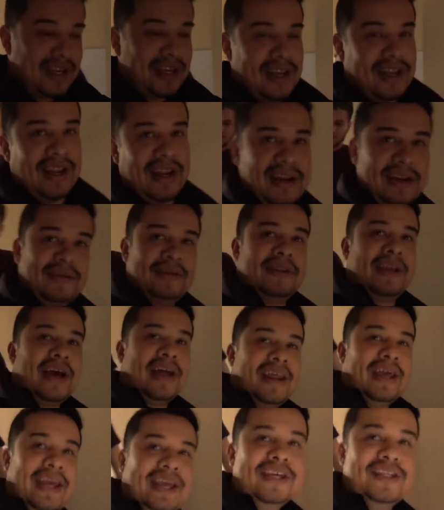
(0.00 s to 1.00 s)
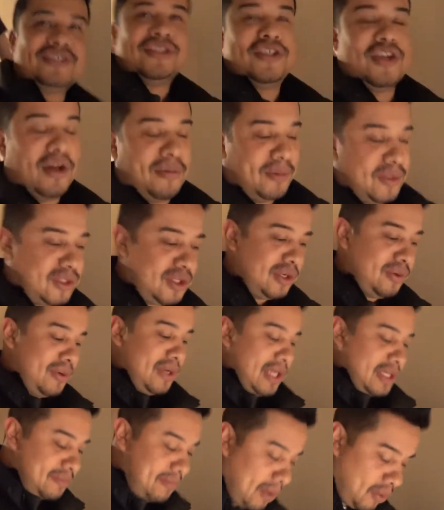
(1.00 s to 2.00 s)
and it kind of is almost 2
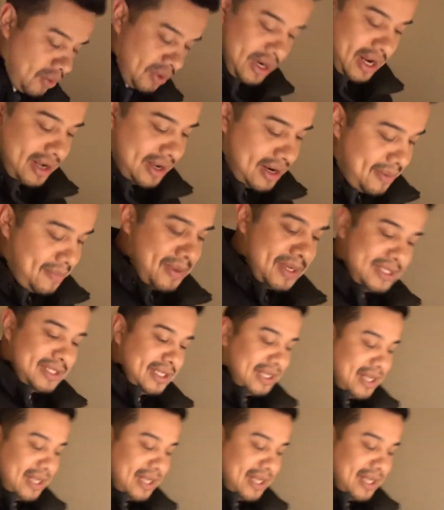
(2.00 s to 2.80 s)
weeks, but we're not gonna miss